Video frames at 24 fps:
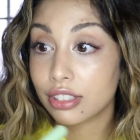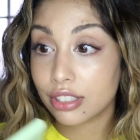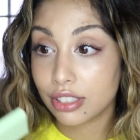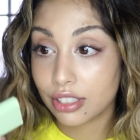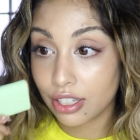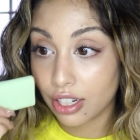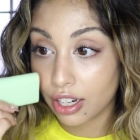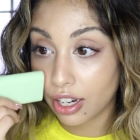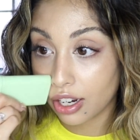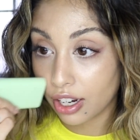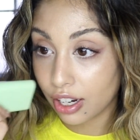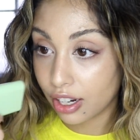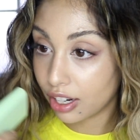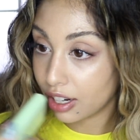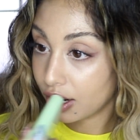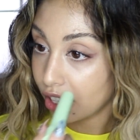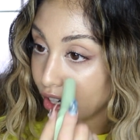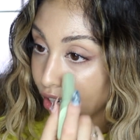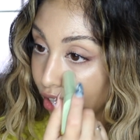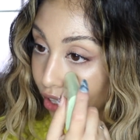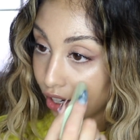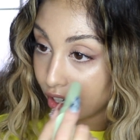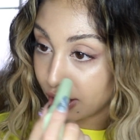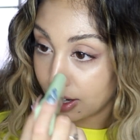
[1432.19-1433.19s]
day.
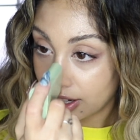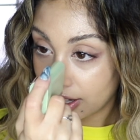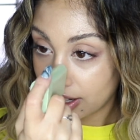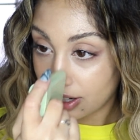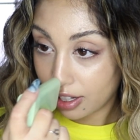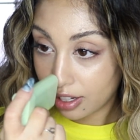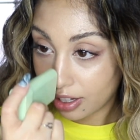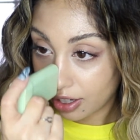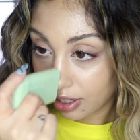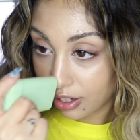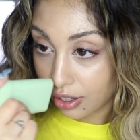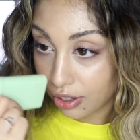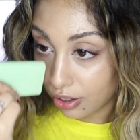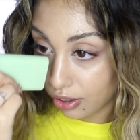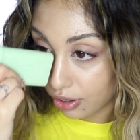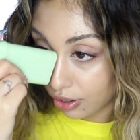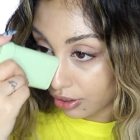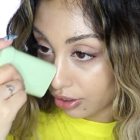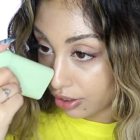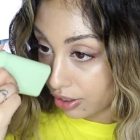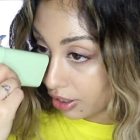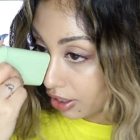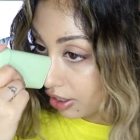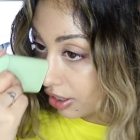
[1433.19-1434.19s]

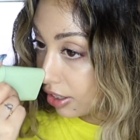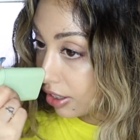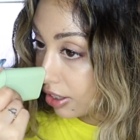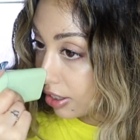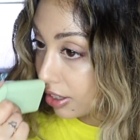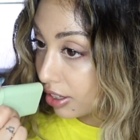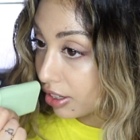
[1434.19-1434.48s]
All day.